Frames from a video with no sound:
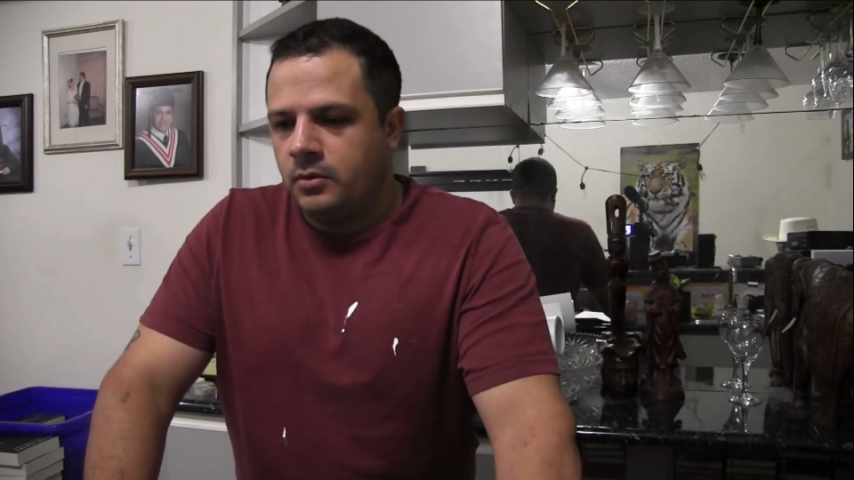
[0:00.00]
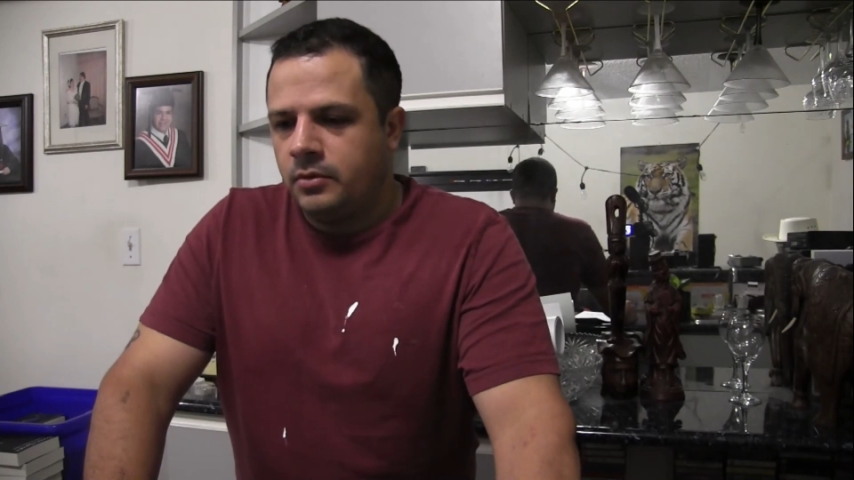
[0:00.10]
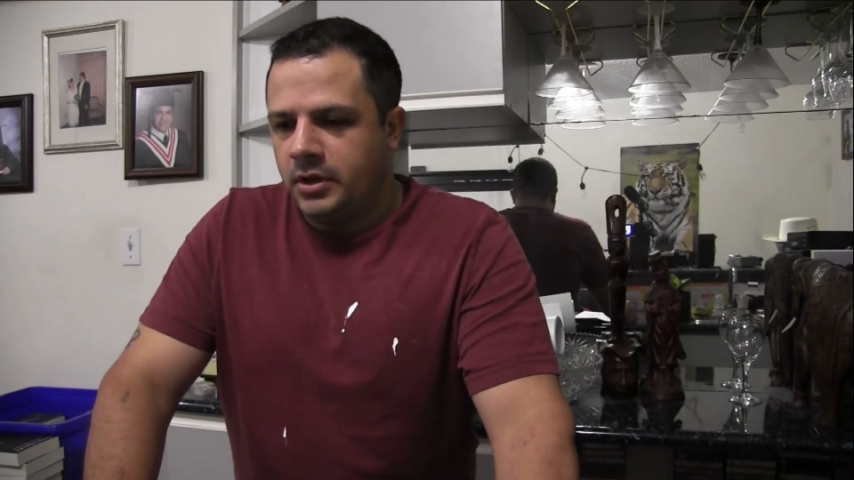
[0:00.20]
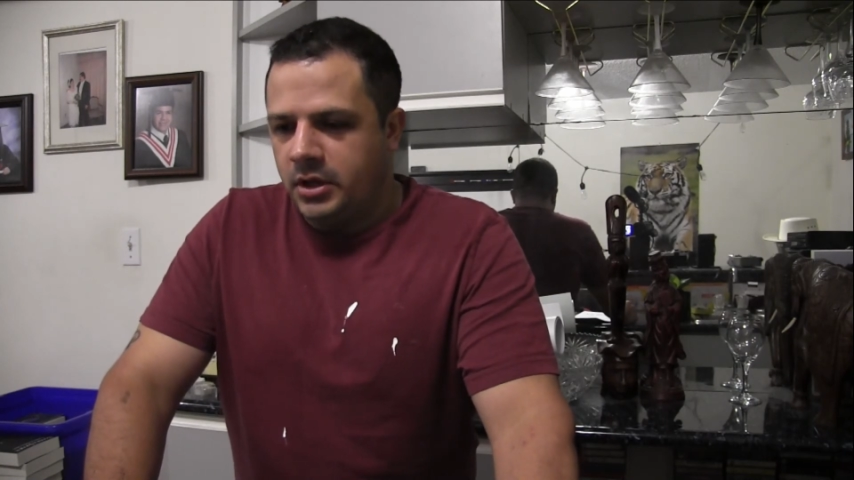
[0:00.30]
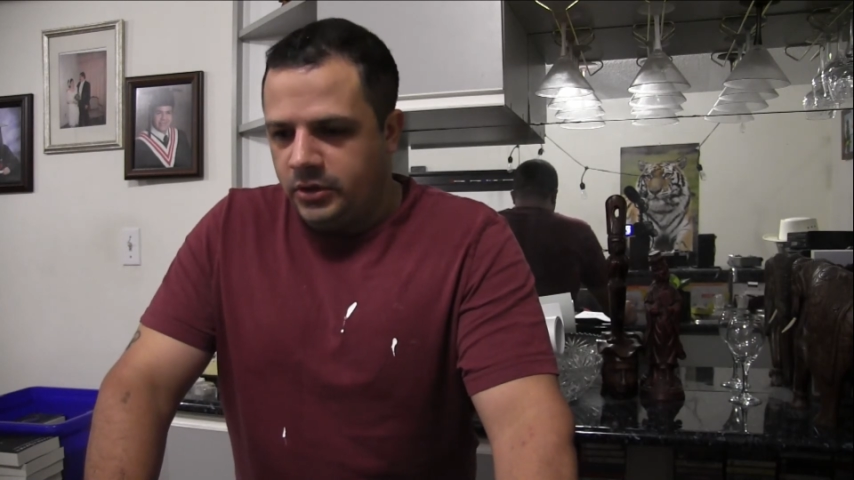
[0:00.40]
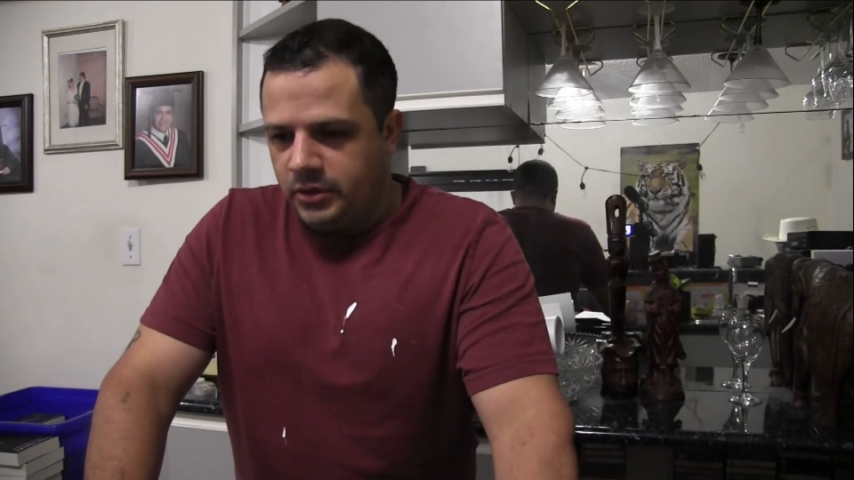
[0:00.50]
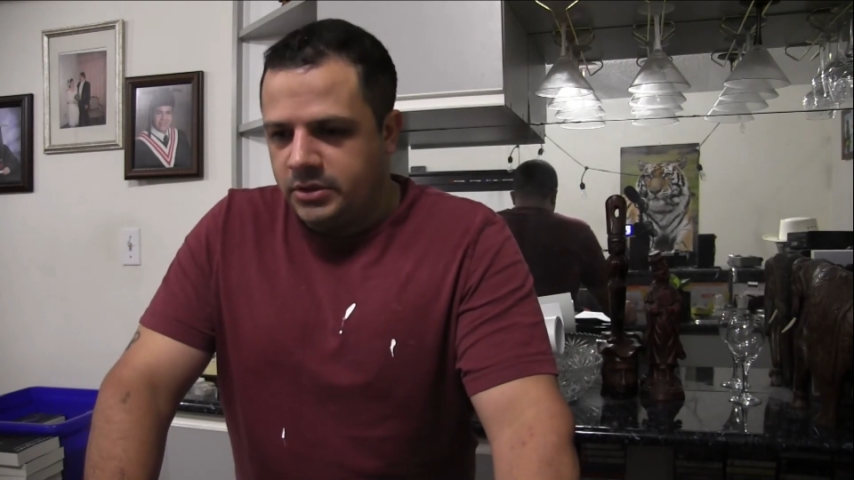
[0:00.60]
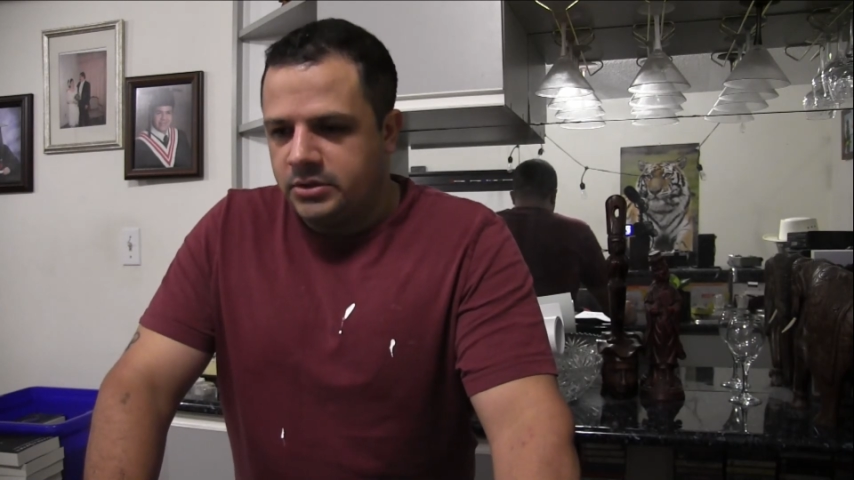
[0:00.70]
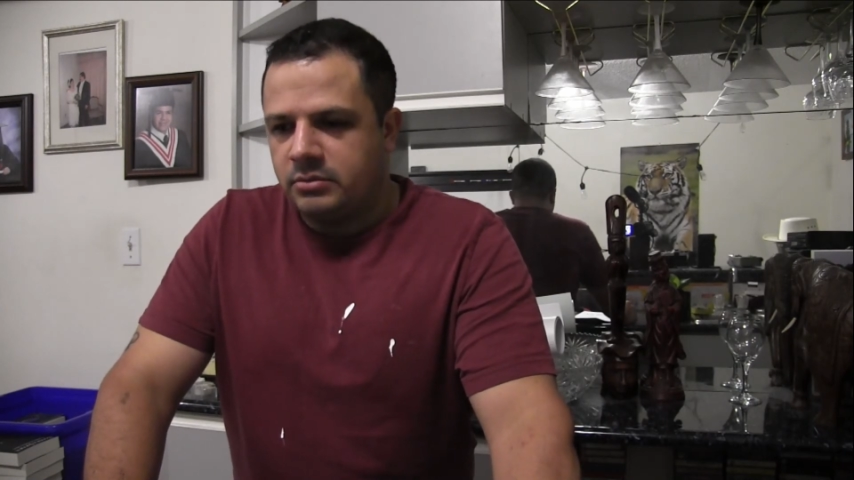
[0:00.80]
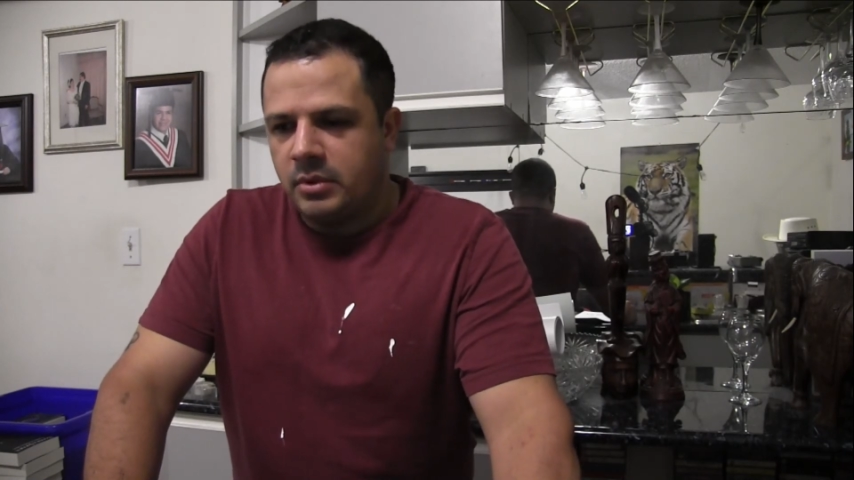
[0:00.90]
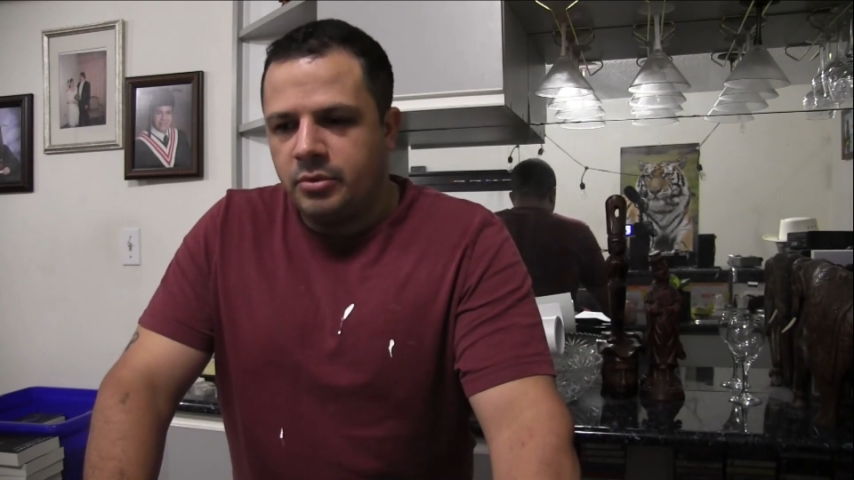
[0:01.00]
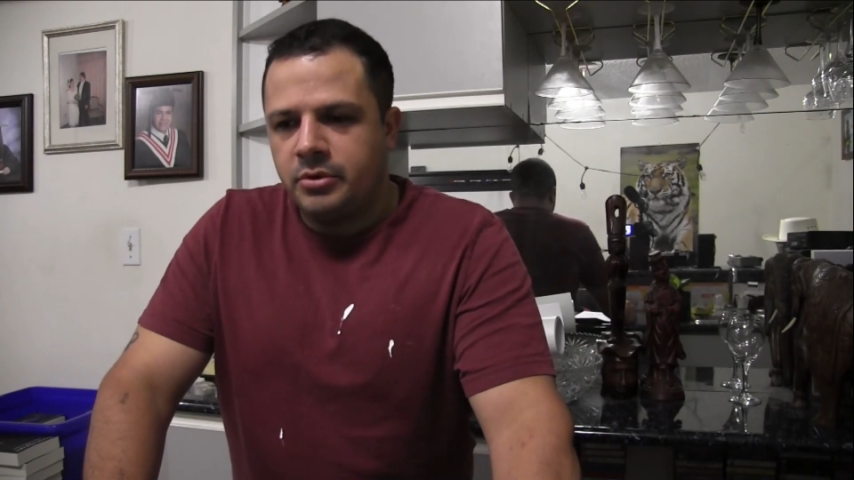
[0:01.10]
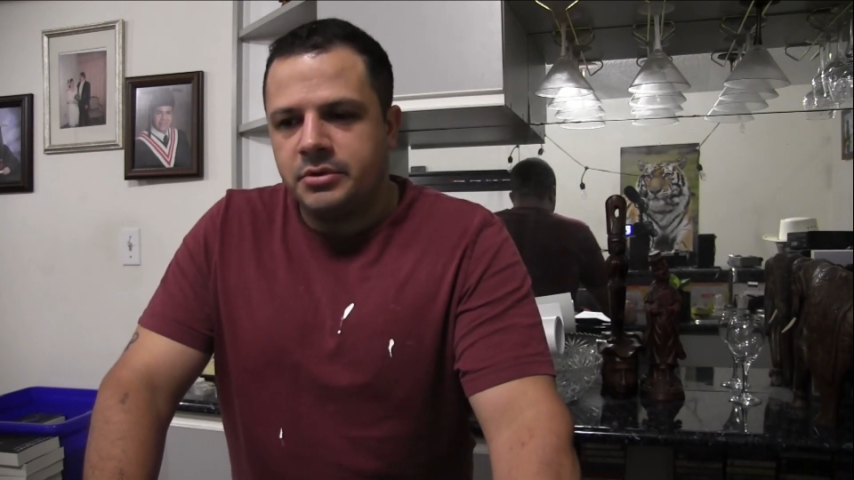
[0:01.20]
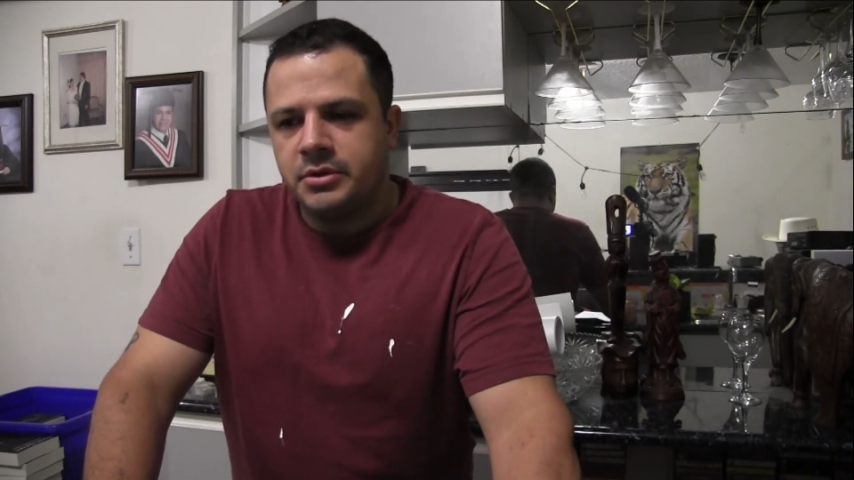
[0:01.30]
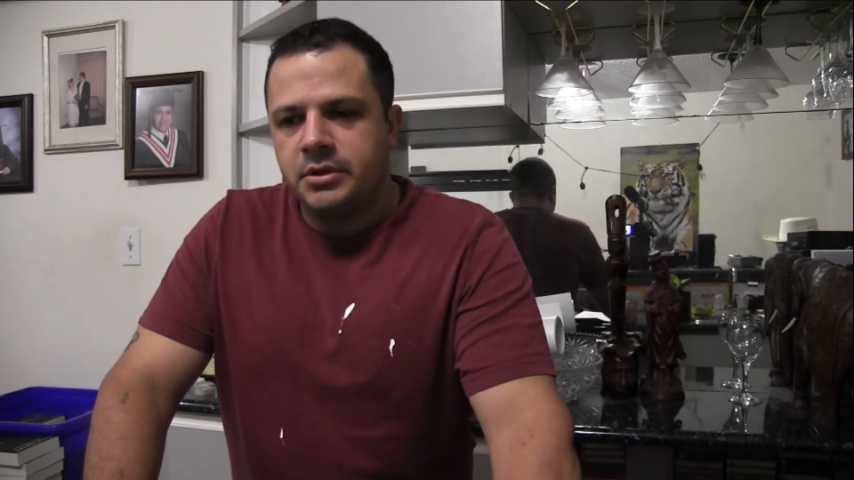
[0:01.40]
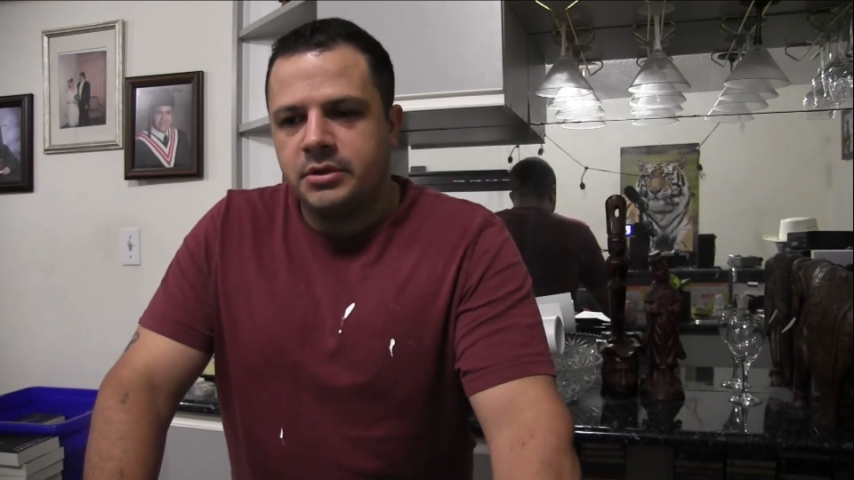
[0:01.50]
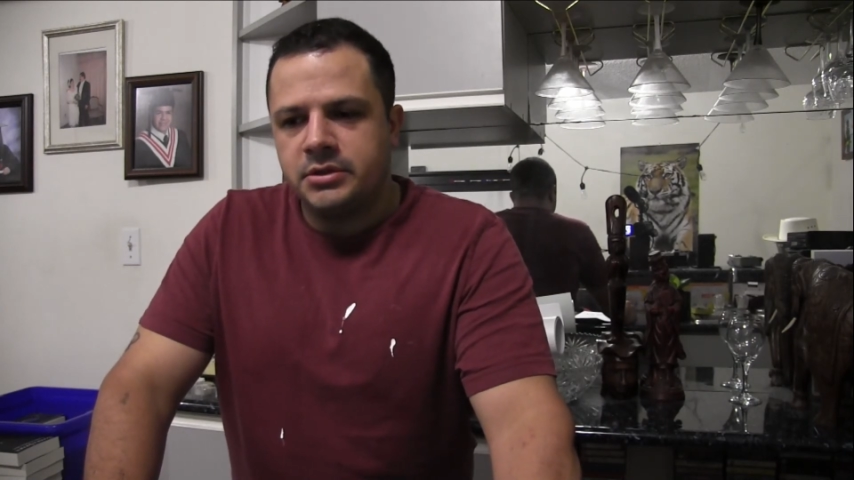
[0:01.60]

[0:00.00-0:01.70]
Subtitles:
The key thing to remember in